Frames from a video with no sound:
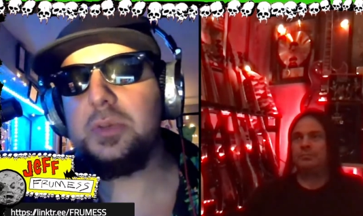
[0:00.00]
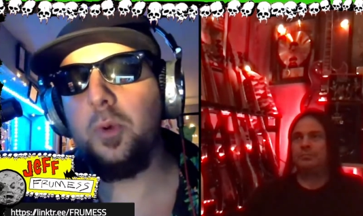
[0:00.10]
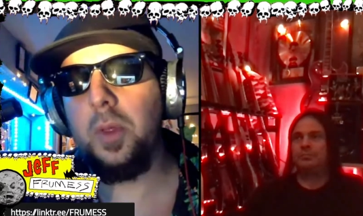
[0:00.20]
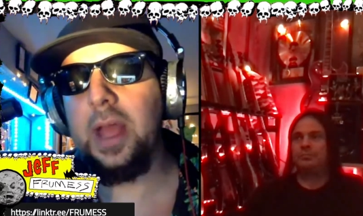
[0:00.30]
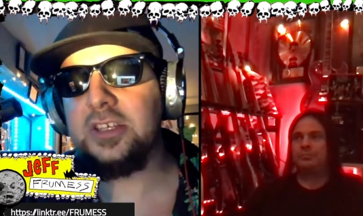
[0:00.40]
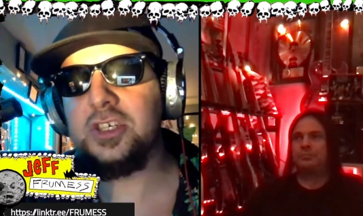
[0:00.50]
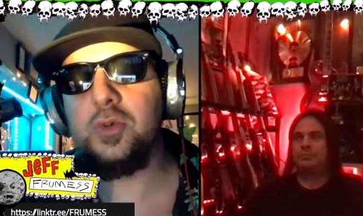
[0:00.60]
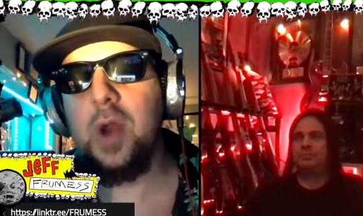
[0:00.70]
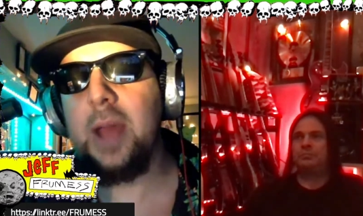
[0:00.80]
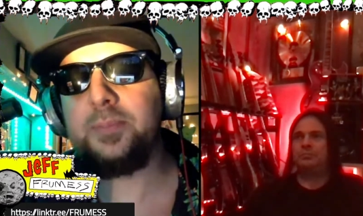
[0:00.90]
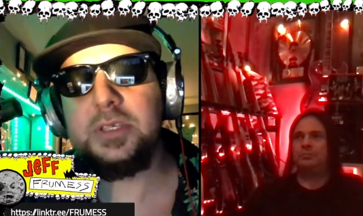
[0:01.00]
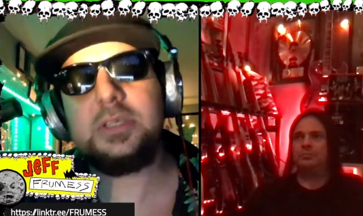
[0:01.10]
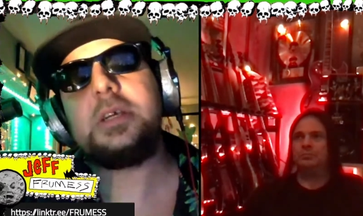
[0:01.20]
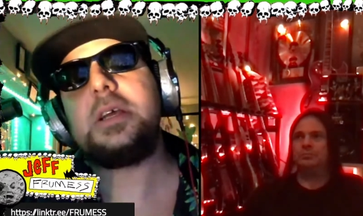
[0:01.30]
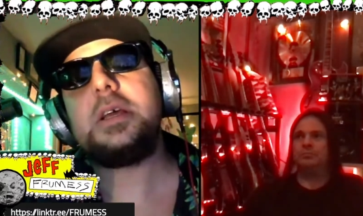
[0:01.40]
Speaker 1: were like
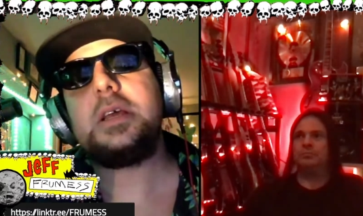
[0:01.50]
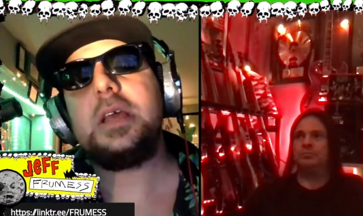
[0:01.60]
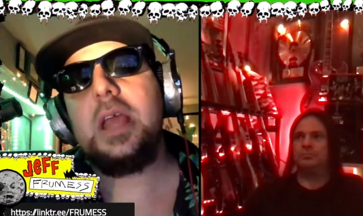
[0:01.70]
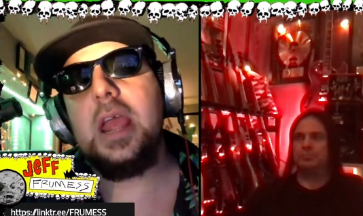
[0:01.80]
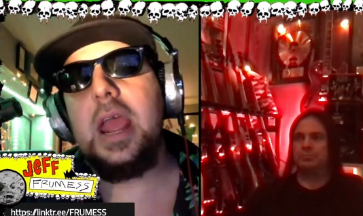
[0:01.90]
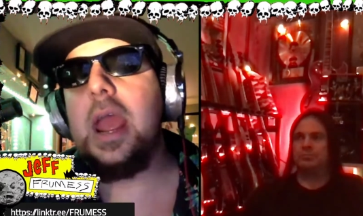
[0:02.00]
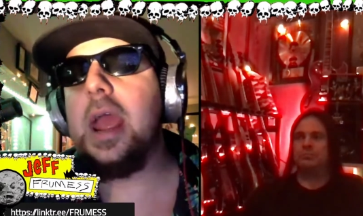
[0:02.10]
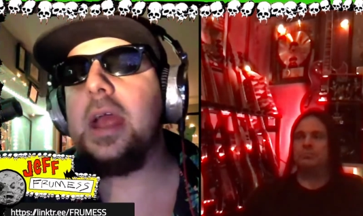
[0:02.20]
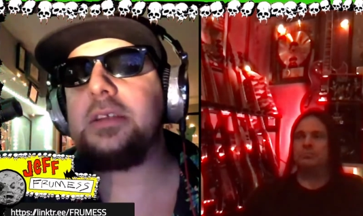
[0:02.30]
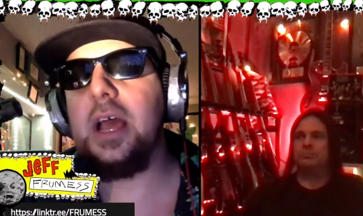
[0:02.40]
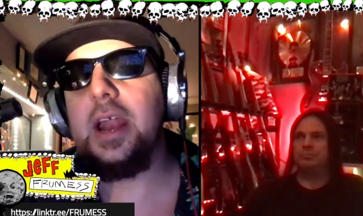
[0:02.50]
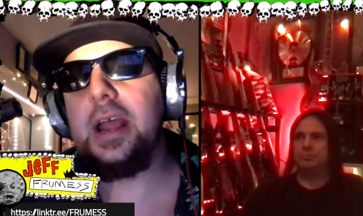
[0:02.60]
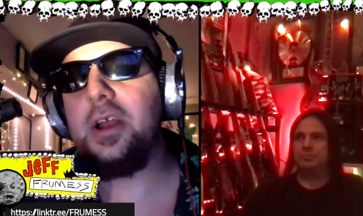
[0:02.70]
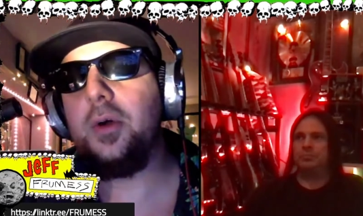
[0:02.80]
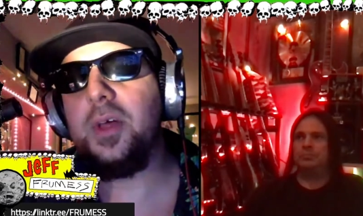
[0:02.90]
scrapped? And and
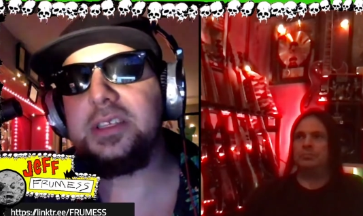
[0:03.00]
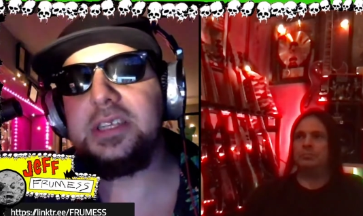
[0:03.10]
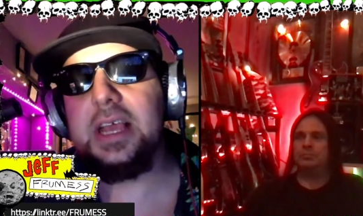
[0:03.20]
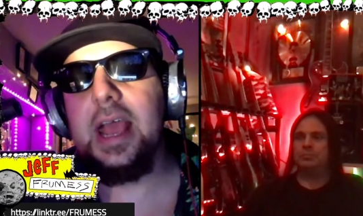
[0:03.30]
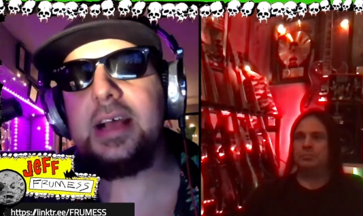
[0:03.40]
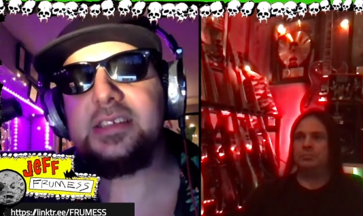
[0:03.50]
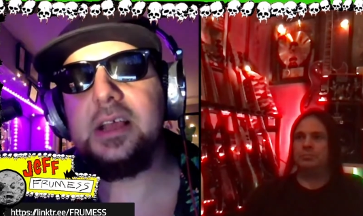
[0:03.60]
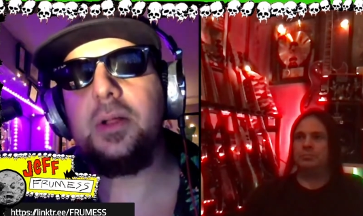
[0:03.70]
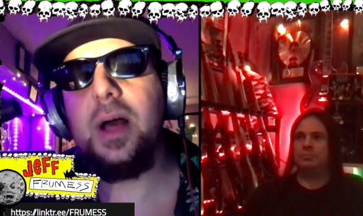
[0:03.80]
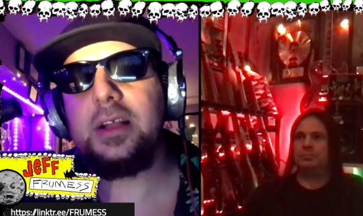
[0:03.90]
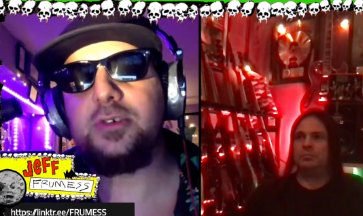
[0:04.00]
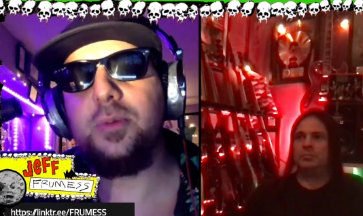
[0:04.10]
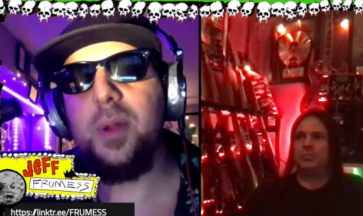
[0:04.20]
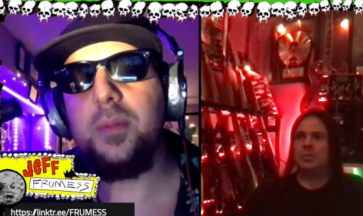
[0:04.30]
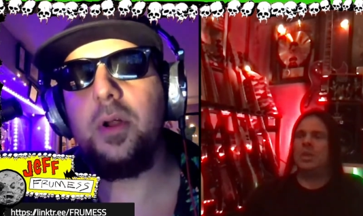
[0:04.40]
I know that's like asking a lot to
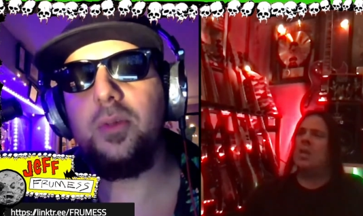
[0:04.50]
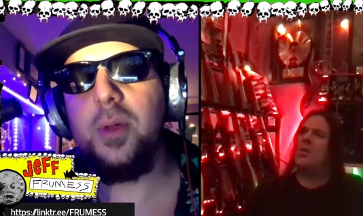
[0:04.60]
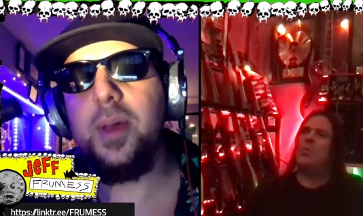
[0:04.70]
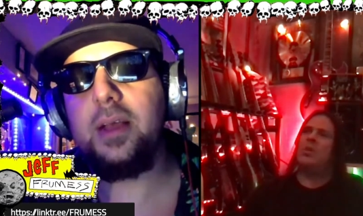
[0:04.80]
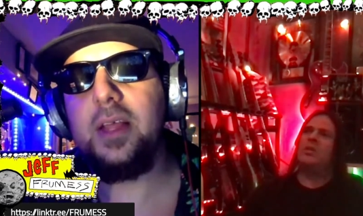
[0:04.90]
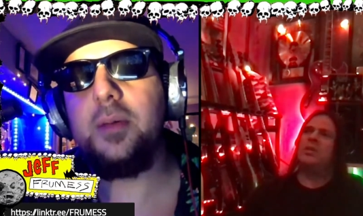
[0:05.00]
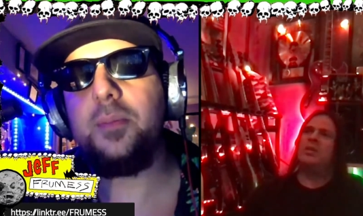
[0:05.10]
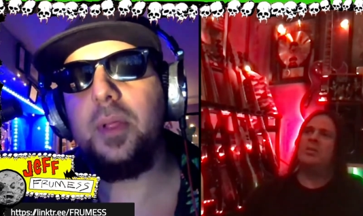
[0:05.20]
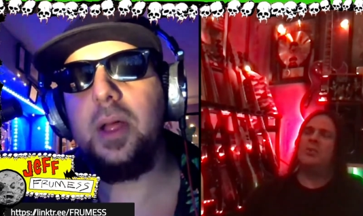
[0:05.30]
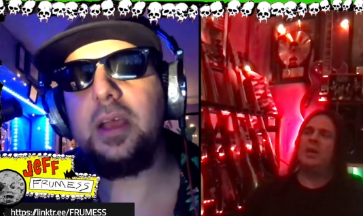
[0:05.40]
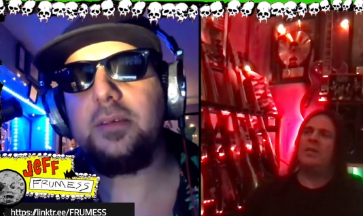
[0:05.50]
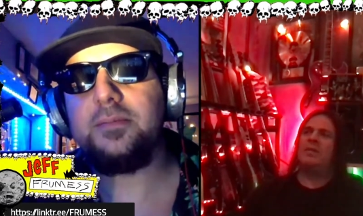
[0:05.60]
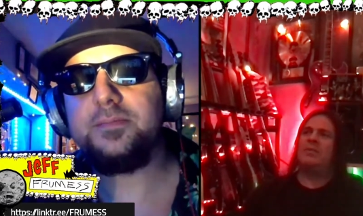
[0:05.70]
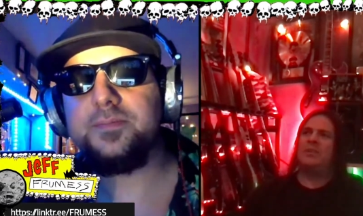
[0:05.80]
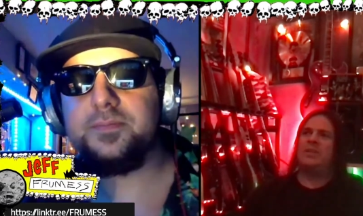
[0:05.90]
remember all the way back. you then, know, like,
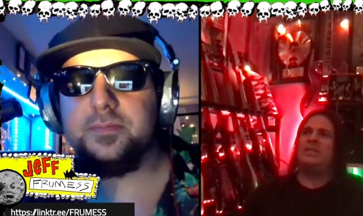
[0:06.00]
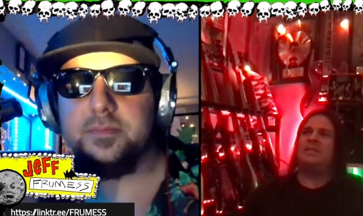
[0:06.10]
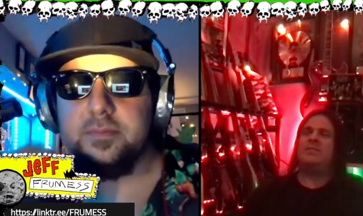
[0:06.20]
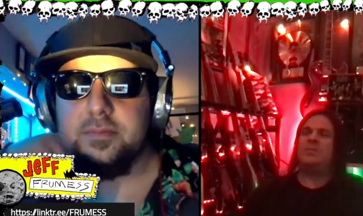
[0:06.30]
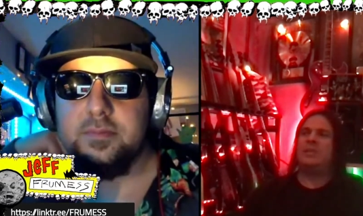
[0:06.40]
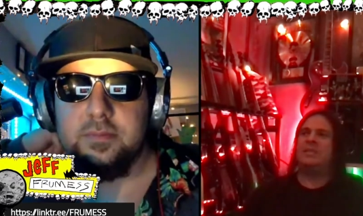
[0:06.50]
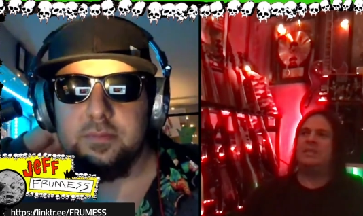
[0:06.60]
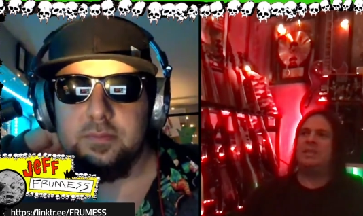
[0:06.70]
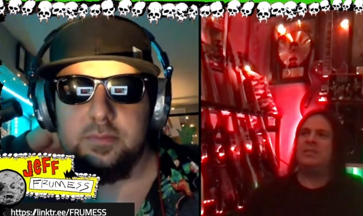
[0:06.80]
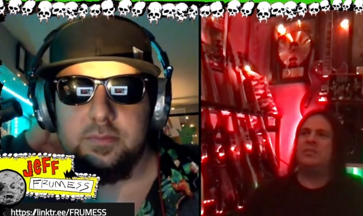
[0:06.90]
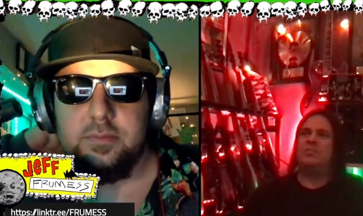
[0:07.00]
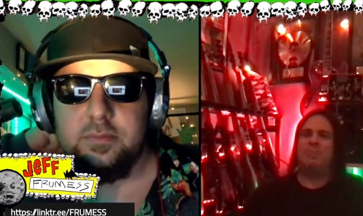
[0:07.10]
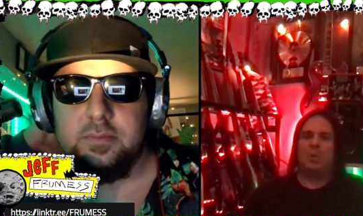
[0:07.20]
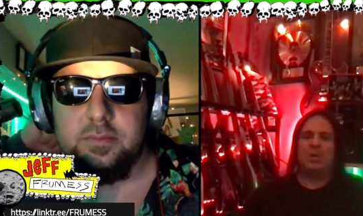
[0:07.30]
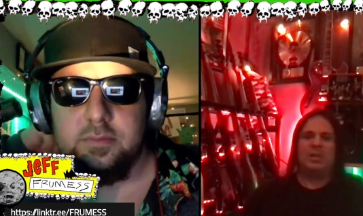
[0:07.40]
Speaker 2: we did we did do
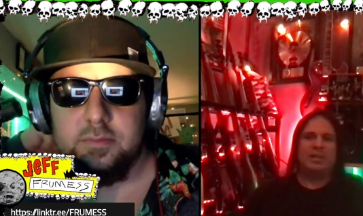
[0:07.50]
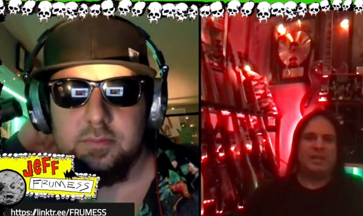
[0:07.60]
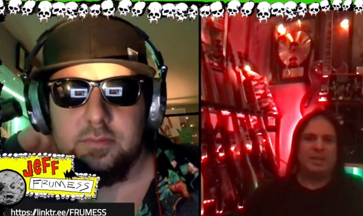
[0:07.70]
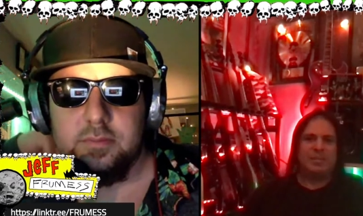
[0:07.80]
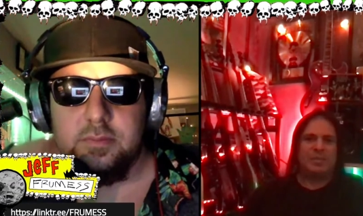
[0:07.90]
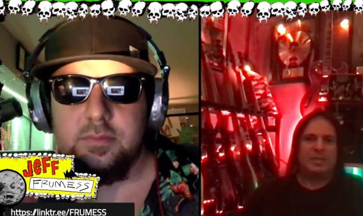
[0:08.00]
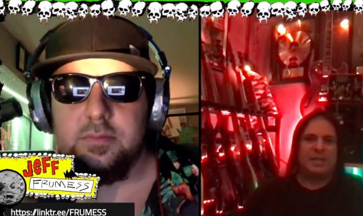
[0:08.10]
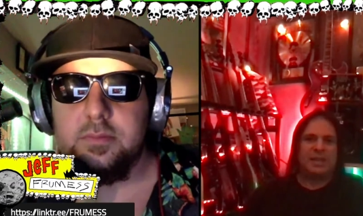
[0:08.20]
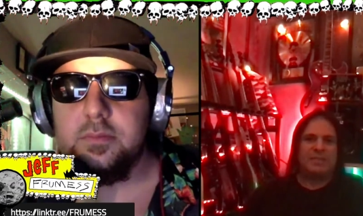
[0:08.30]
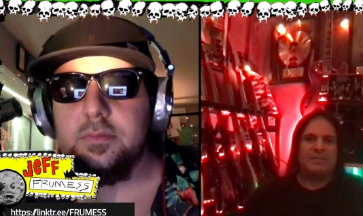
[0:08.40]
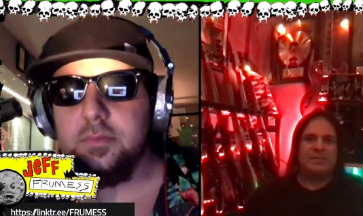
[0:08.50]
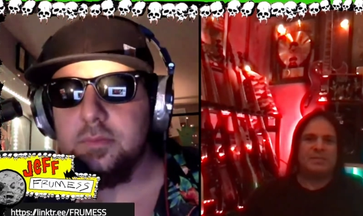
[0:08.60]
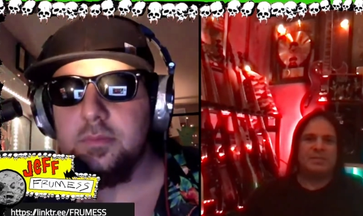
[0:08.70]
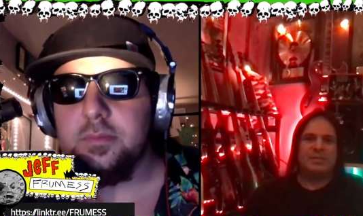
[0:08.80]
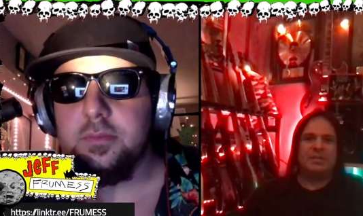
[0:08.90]
Bullet a couple of times.
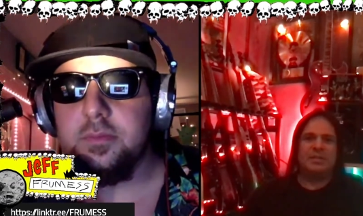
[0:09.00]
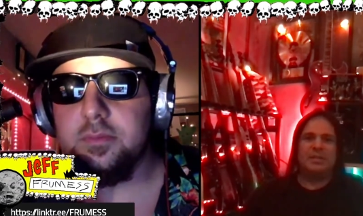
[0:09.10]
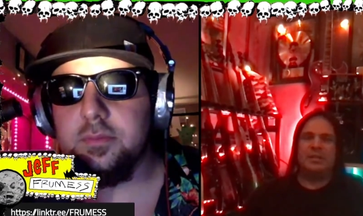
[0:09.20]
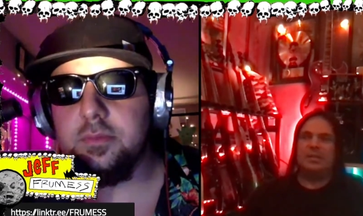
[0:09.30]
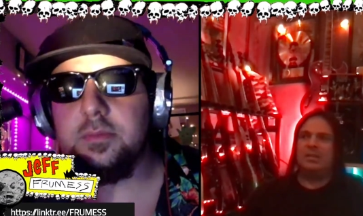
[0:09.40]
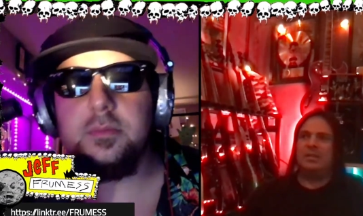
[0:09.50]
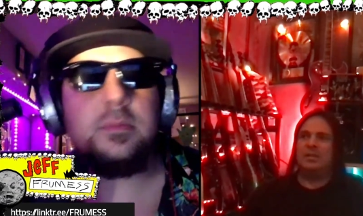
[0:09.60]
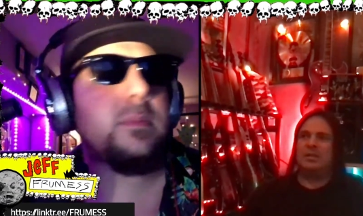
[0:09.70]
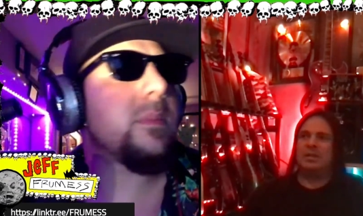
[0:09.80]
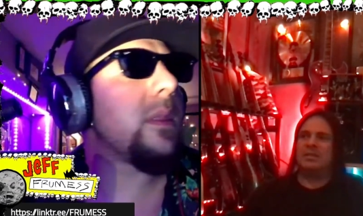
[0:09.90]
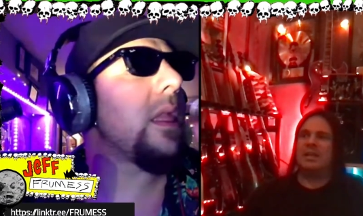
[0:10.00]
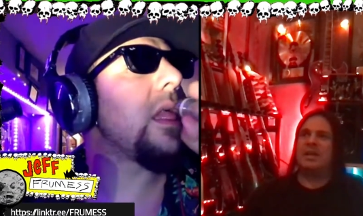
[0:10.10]
Mm -hmm because I